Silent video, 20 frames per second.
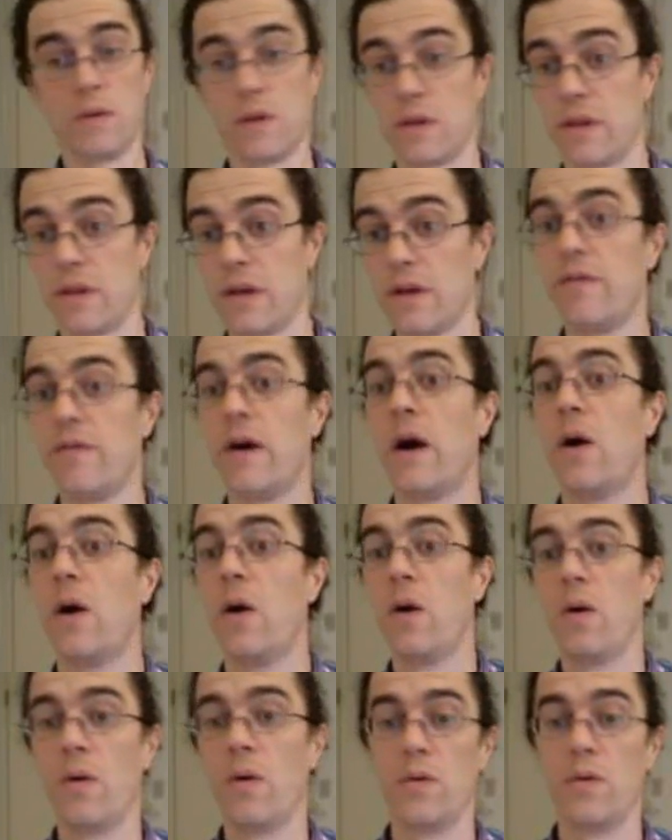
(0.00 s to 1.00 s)
Think of
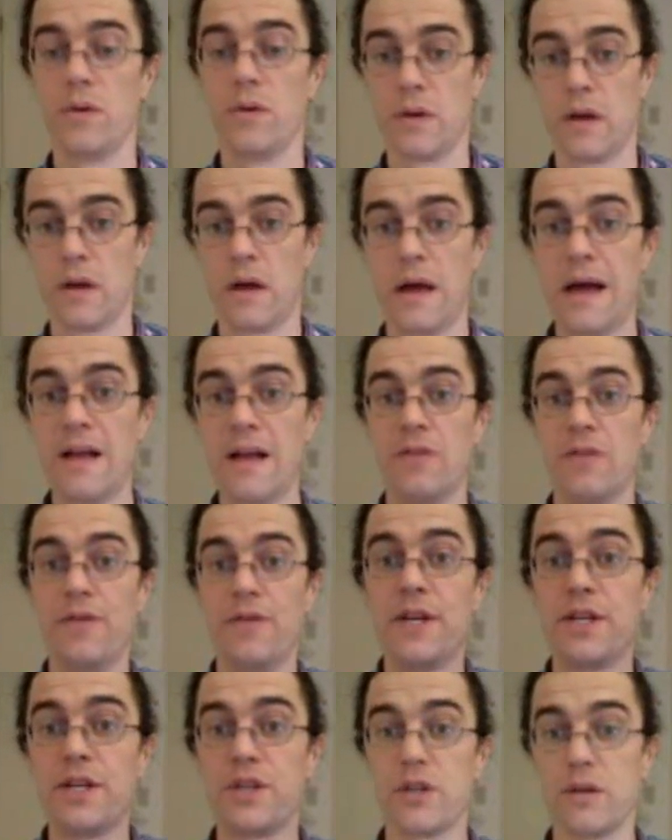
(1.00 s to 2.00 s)
how
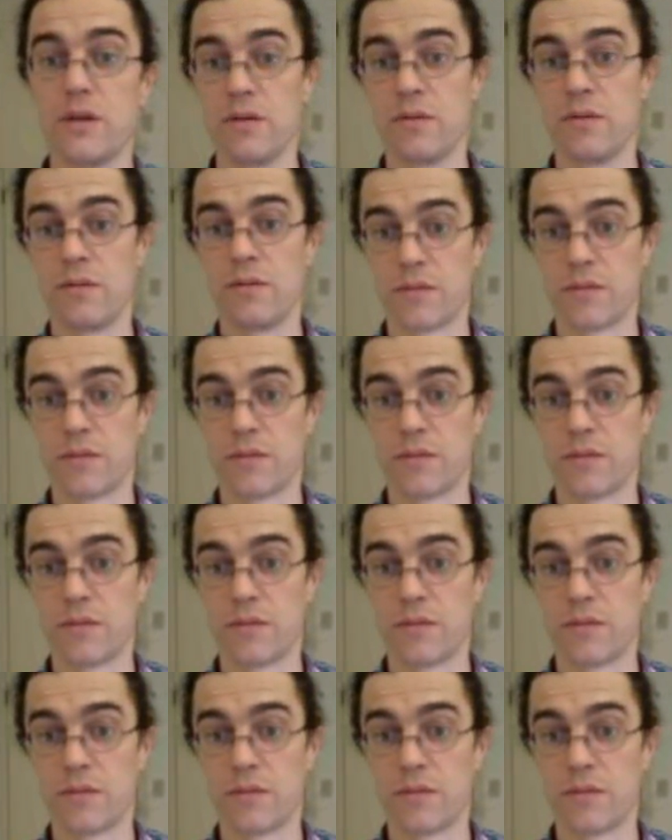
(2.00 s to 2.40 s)
elevation